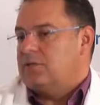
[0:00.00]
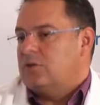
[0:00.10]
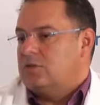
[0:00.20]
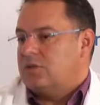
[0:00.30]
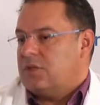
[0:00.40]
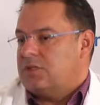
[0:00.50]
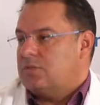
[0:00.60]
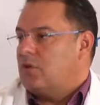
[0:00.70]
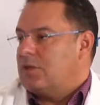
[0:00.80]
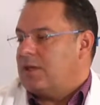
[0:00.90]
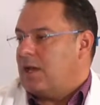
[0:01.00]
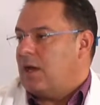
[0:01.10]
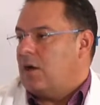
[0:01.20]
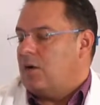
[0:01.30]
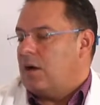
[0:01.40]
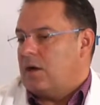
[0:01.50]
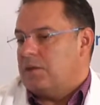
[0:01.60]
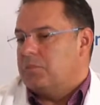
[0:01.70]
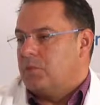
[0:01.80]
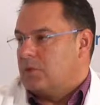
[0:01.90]
those things more than now are
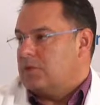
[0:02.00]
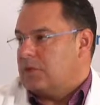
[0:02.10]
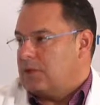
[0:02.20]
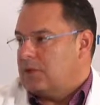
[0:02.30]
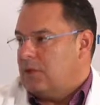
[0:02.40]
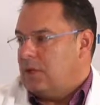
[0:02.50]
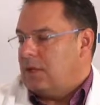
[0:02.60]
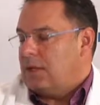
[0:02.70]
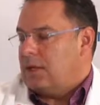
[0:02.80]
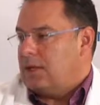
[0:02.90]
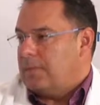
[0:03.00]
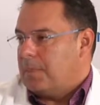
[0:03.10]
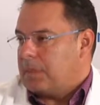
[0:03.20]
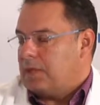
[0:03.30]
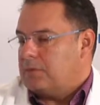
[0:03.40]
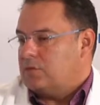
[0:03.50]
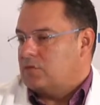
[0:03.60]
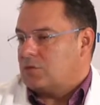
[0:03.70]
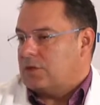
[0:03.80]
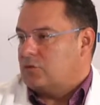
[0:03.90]
important to
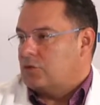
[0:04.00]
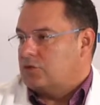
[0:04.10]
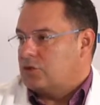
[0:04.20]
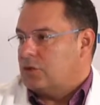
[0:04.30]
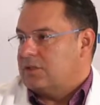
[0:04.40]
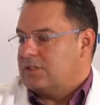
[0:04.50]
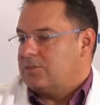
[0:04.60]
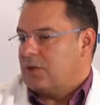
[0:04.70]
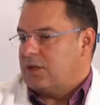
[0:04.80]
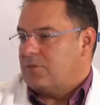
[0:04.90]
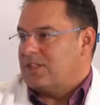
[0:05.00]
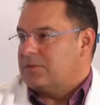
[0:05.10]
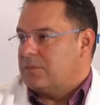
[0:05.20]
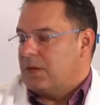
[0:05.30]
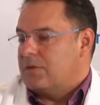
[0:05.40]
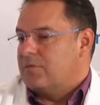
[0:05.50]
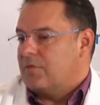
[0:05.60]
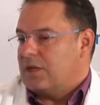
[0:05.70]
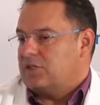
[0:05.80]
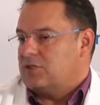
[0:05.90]
try to control the spread of this very
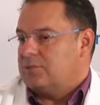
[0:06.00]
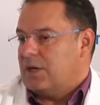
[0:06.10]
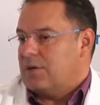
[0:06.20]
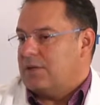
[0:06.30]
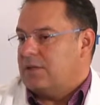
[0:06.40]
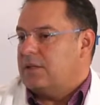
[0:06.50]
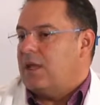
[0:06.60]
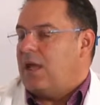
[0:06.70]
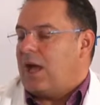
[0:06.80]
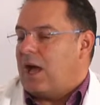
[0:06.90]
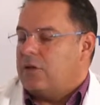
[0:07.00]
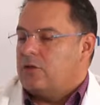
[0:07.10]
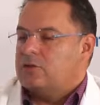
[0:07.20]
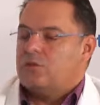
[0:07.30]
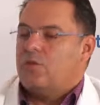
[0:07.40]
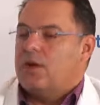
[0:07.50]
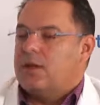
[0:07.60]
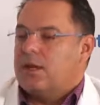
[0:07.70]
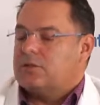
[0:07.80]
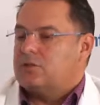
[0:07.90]
infectious variant. I also
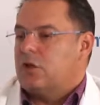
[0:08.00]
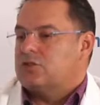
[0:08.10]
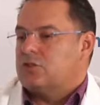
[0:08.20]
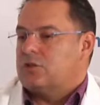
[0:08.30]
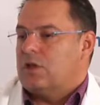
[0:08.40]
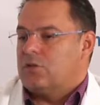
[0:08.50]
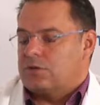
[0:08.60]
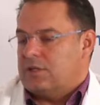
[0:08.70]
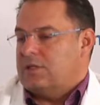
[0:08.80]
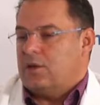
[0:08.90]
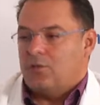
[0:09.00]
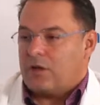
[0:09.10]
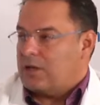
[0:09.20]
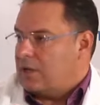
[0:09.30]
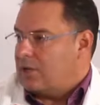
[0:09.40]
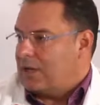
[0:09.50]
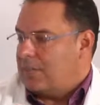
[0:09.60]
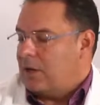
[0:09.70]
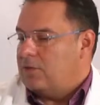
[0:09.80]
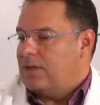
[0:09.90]
wanna touch on the other thing that we are hearing
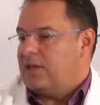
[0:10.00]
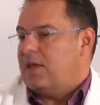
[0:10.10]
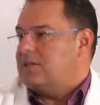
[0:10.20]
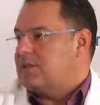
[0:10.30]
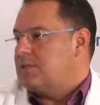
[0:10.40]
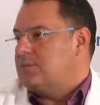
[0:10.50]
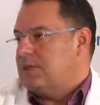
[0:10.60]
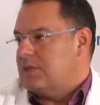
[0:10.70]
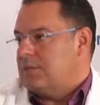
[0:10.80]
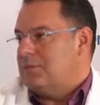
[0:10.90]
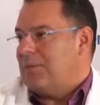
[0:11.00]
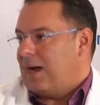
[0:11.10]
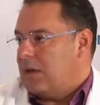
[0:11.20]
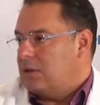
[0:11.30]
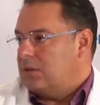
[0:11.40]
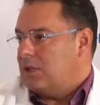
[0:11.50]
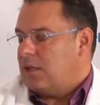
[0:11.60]
about the cases being mild.